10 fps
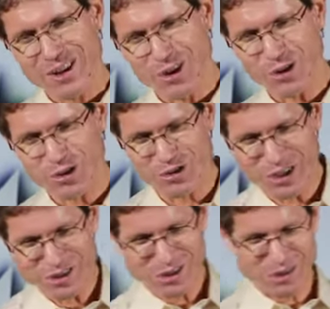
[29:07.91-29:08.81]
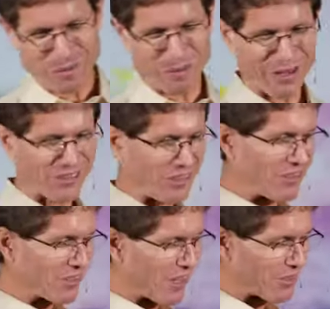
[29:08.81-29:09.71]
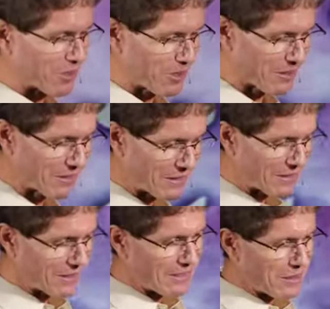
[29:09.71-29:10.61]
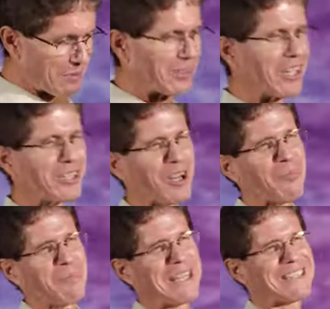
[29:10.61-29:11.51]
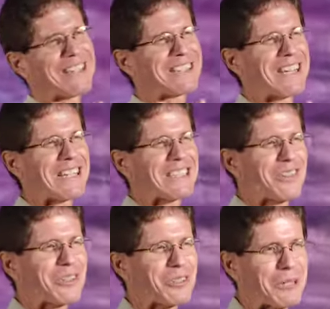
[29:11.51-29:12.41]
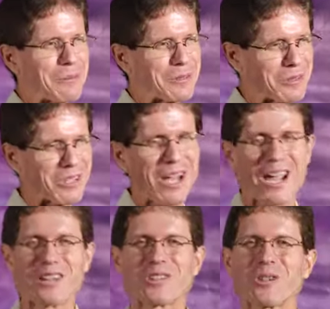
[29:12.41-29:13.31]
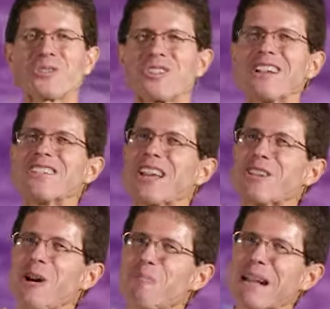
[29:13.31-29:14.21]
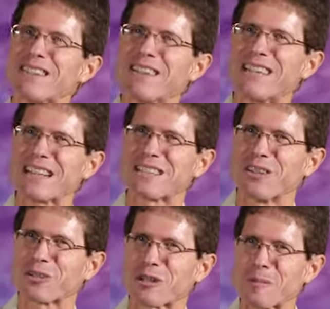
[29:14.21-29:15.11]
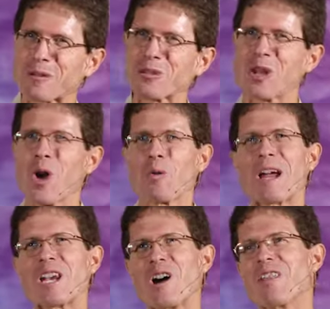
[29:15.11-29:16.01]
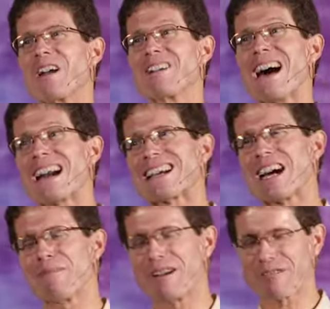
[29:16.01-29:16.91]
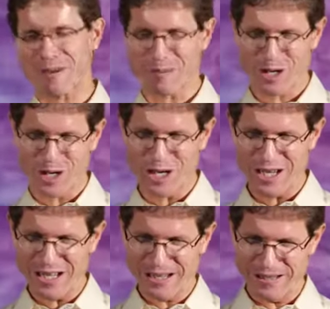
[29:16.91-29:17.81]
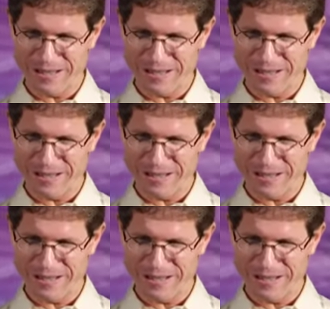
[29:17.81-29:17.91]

those visions are pretty sensational. But they don't meet the test of the scriptures. And so, since they don't meet the test of the scriptures, we know they're not coming from God.